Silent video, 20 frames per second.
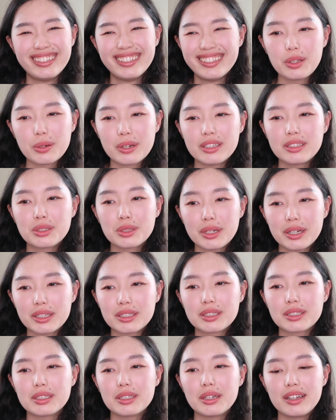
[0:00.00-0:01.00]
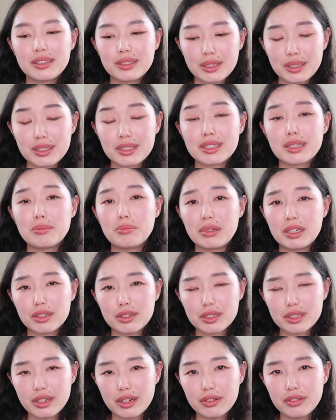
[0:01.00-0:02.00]
You can just exist and be
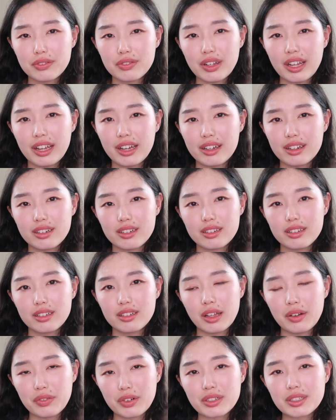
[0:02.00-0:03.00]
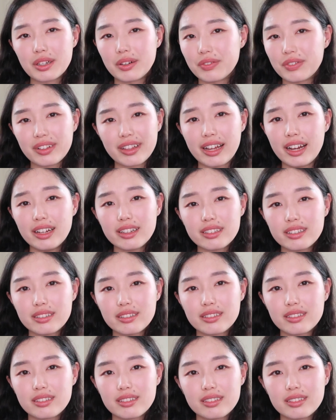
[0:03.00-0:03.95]
yourself and love yourself for that.